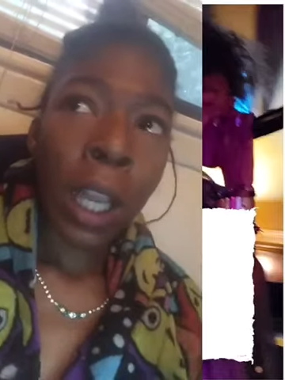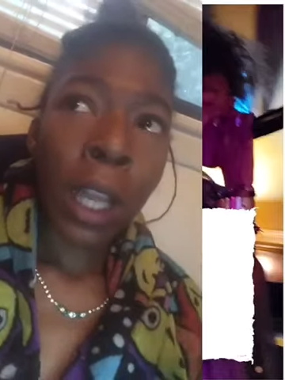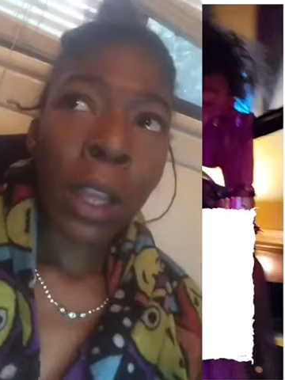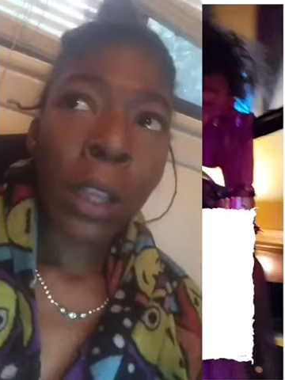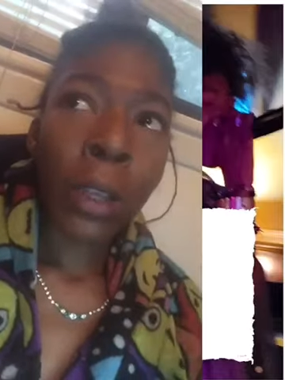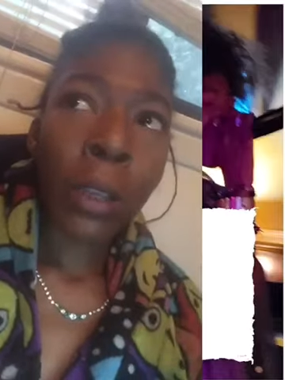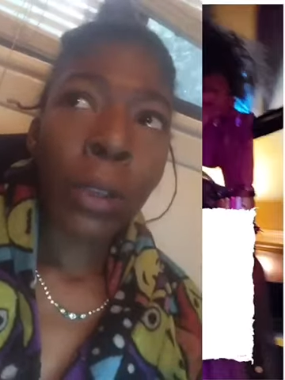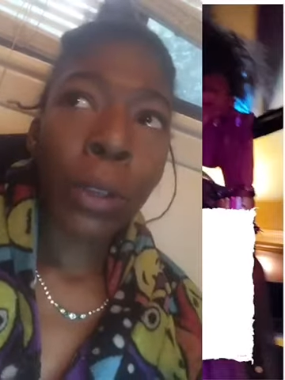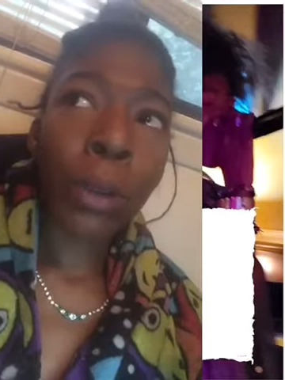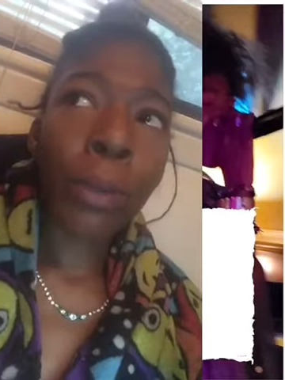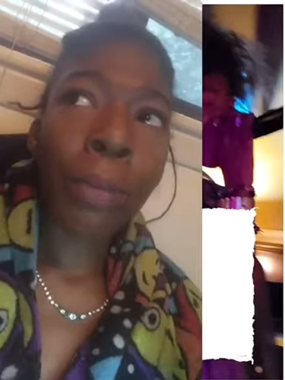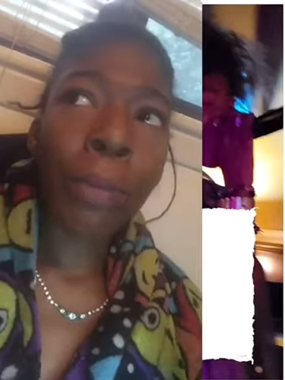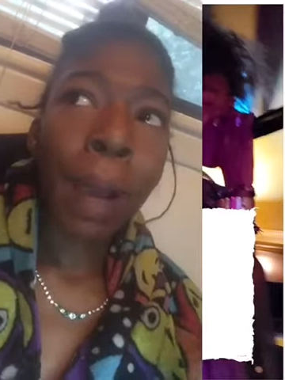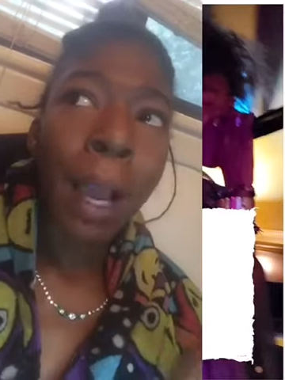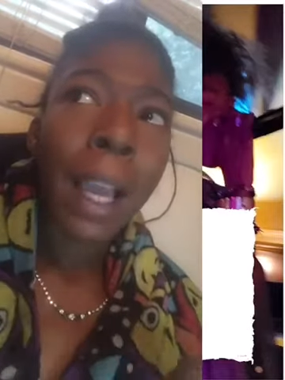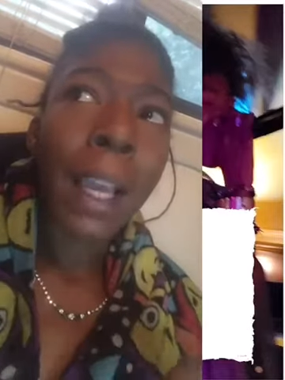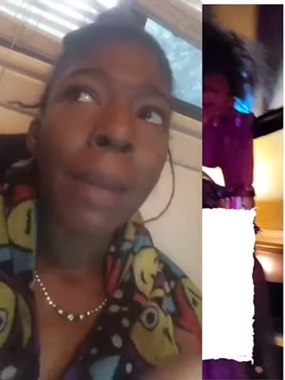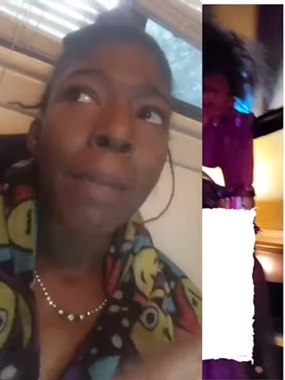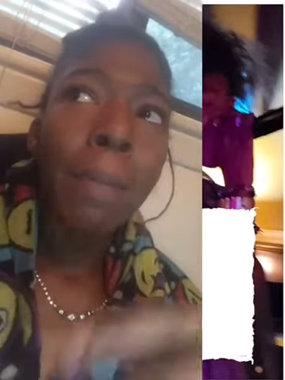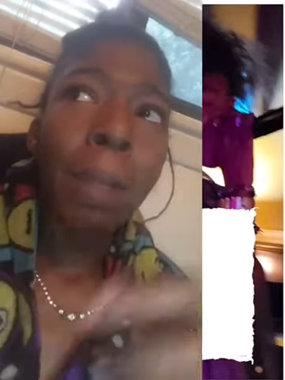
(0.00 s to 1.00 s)
then you
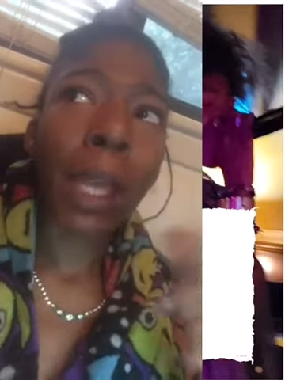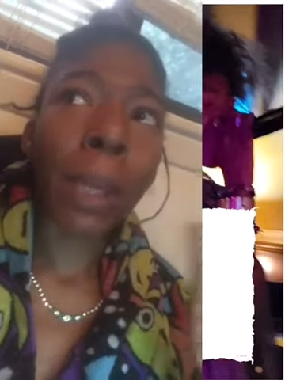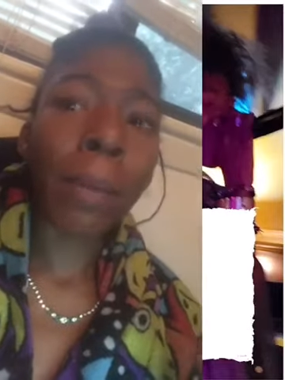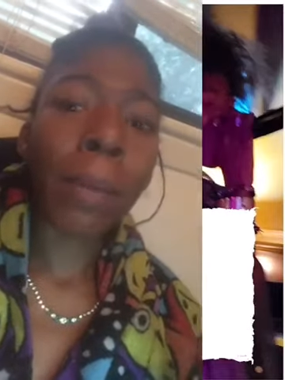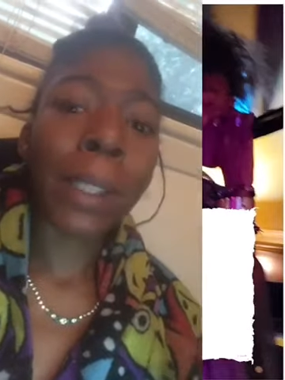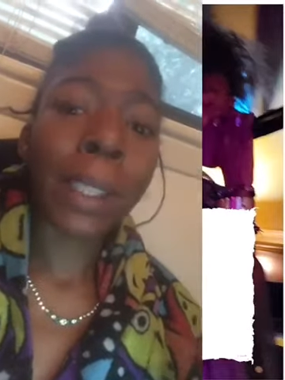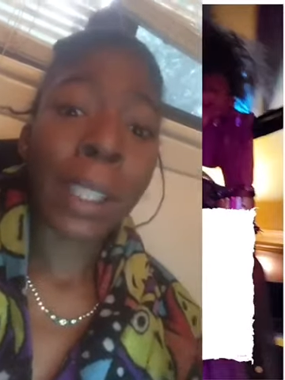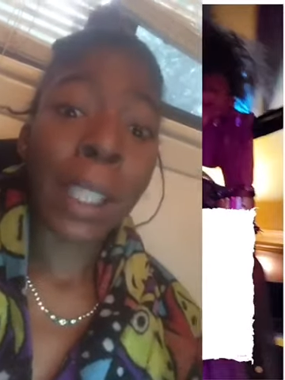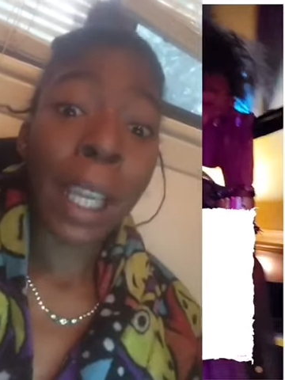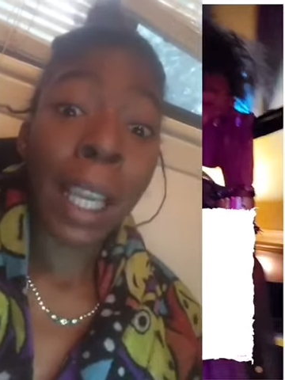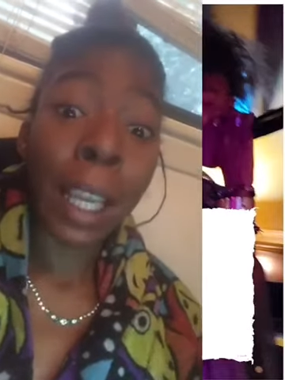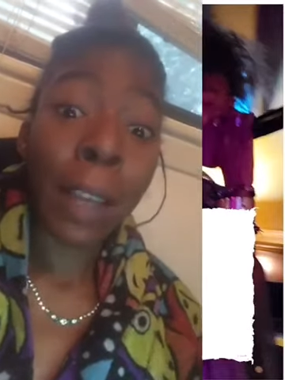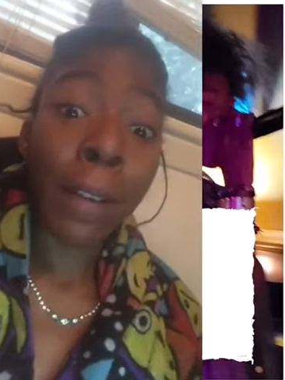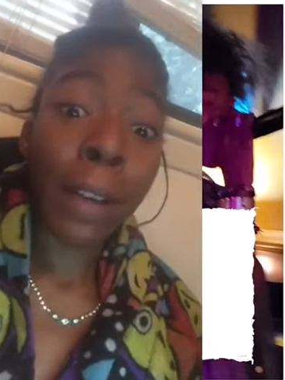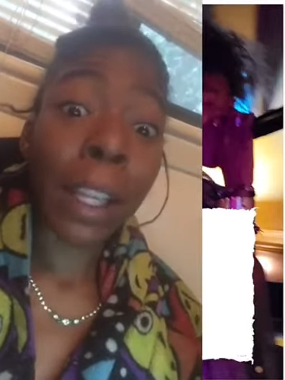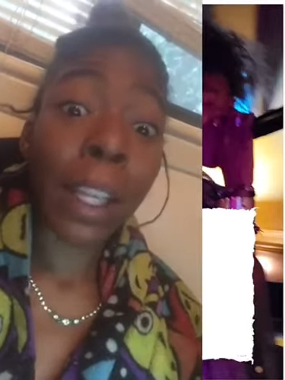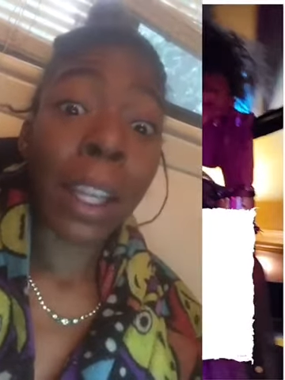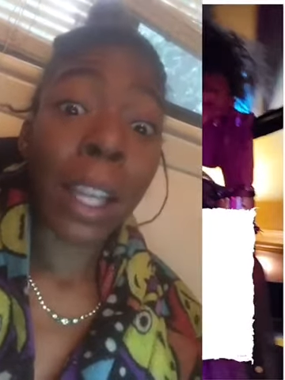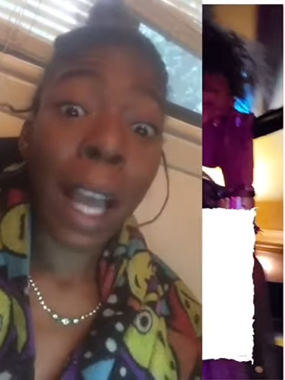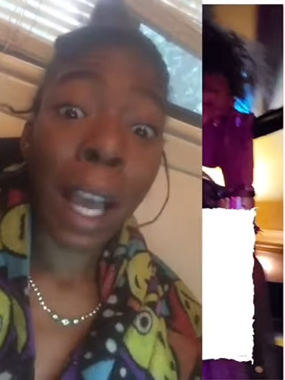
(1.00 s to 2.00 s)
might be able to save
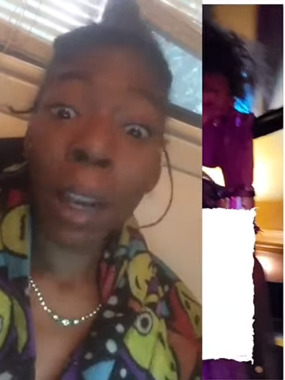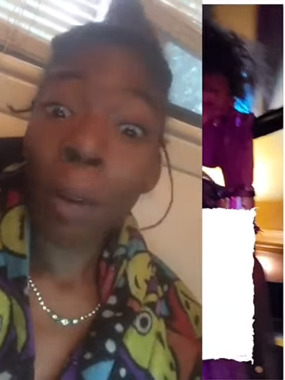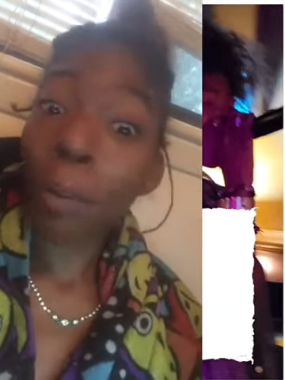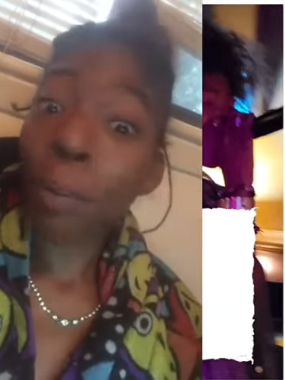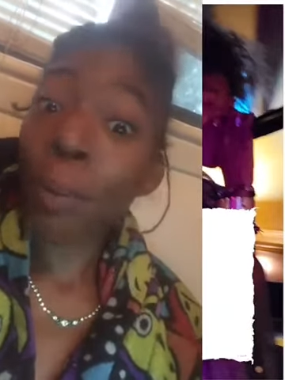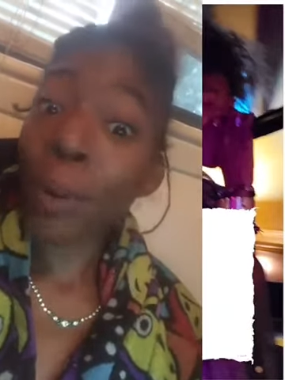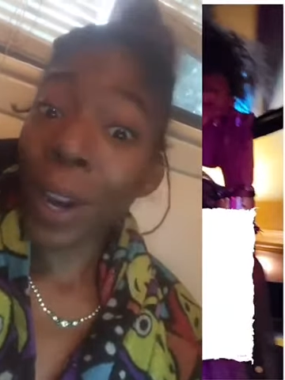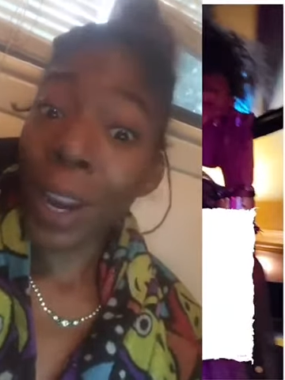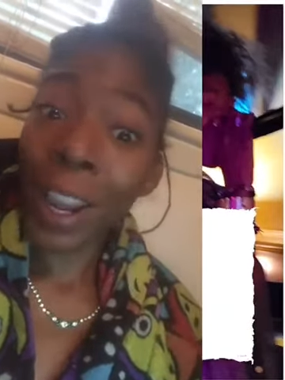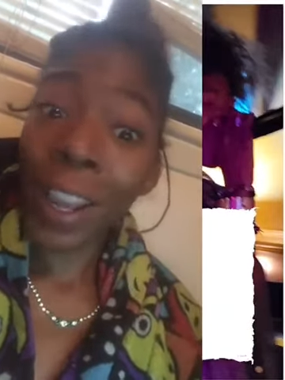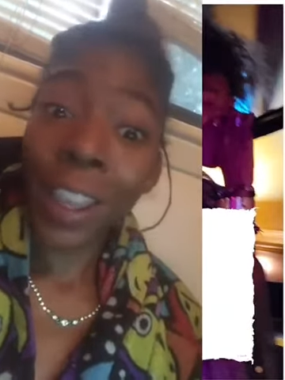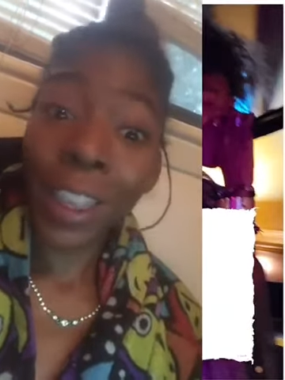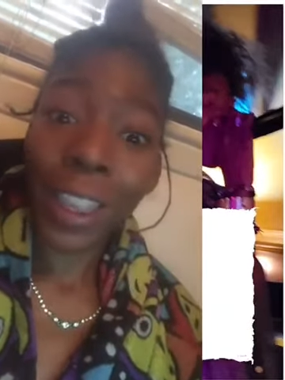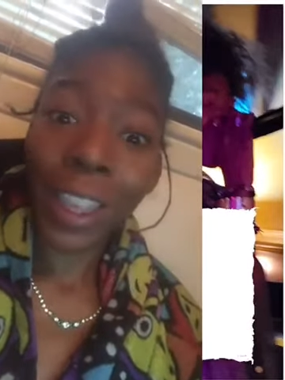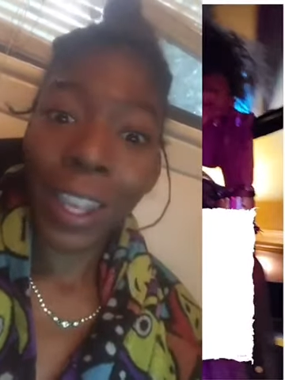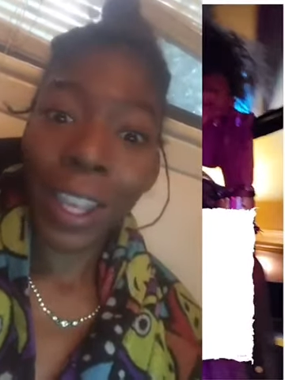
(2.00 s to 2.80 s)
a lot of breath